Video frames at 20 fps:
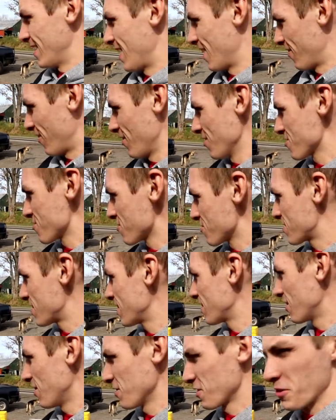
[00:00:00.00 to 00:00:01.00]
I've also
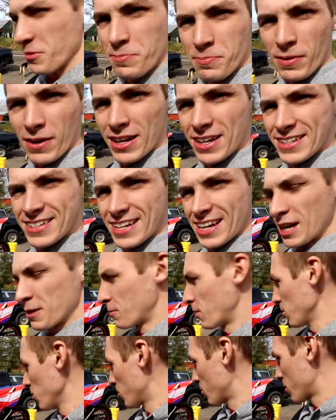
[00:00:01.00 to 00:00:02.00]
seen all their bikes. They got
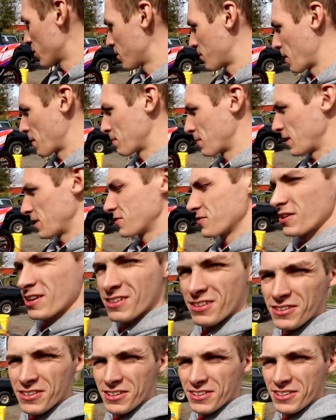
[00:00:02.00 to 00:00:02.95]
them all loaded up on my trailer.